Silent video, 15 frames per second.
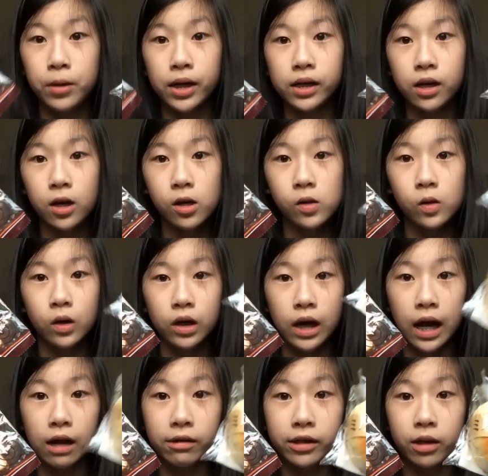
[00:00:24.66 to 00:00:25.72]
Breadou
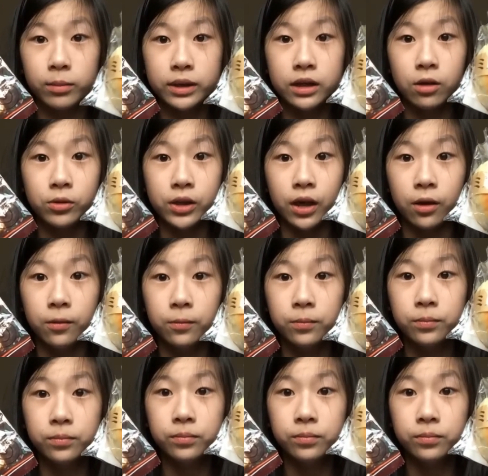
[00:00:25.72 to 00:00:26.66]
or Aoyama Tokyo?